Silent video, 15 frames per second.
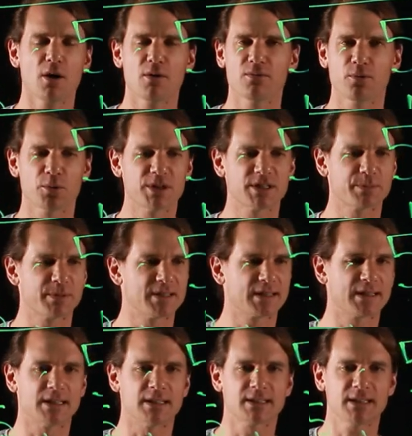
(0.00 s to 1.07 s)
for this
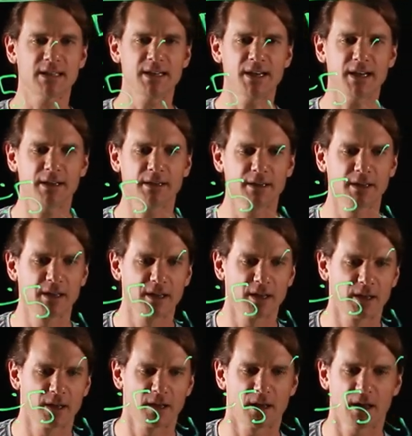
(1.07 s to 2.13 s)
particular cylinder.
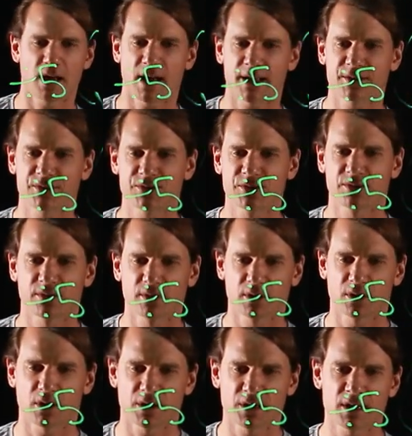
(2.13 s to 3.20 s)
And
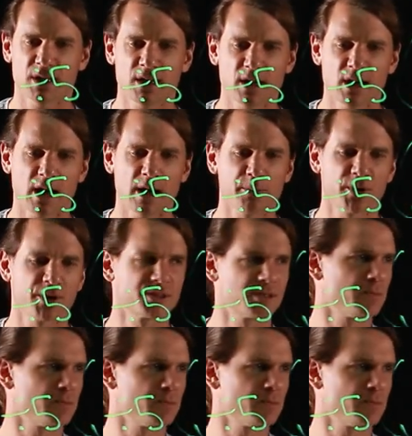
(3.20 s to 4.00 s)
here I'm going to